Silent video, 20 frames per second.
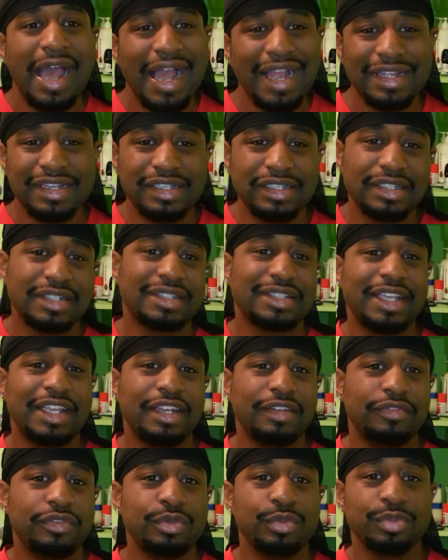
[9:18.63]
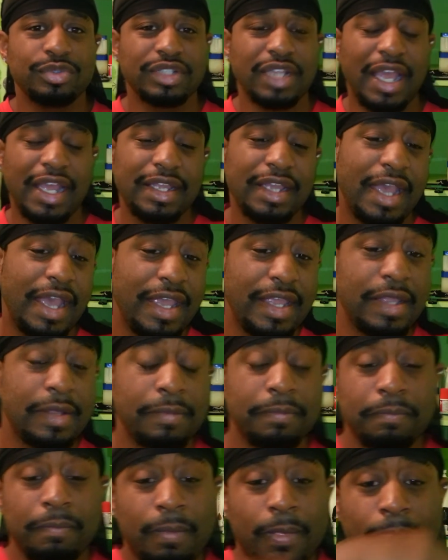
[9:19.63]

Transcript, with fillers: I can understand if you was like, hey,